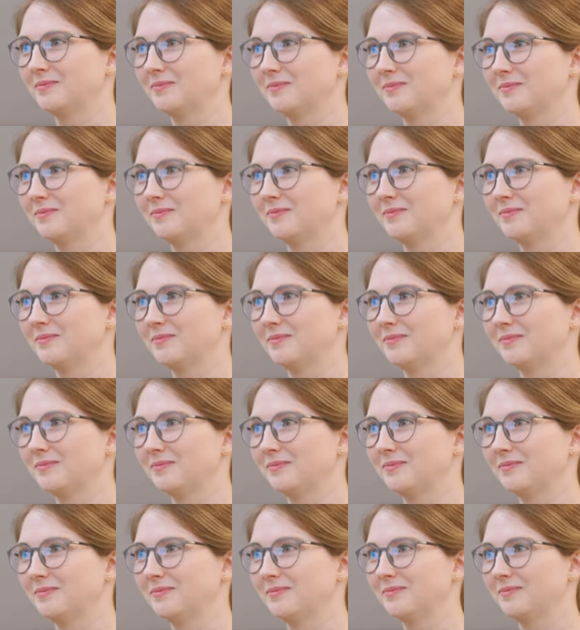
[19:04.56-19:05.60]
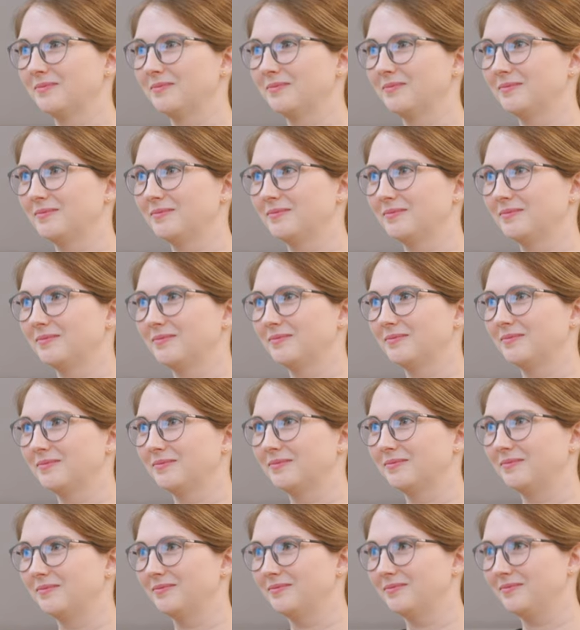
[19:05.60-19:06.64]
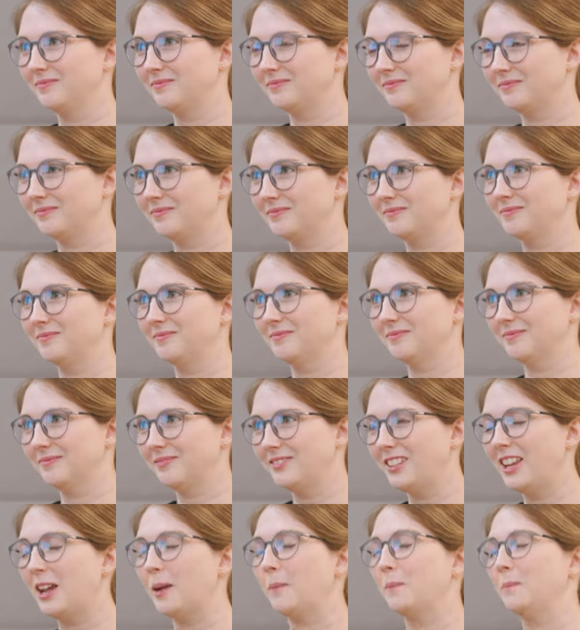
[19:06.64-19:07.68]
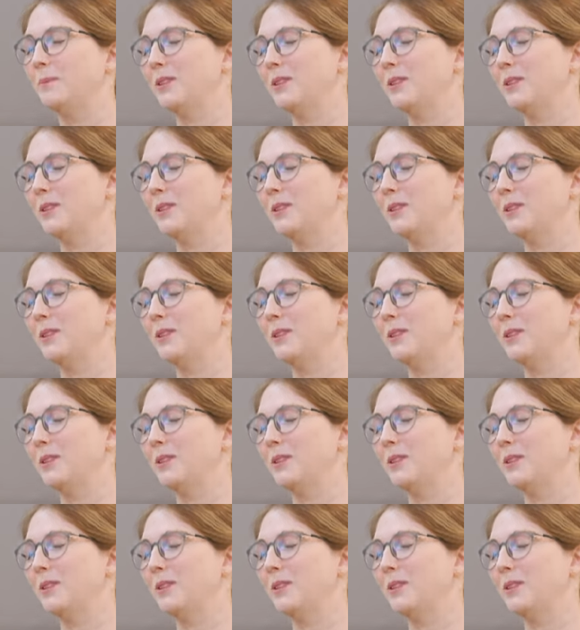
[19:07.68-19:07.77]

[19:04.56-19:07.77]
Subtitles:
(not speaking)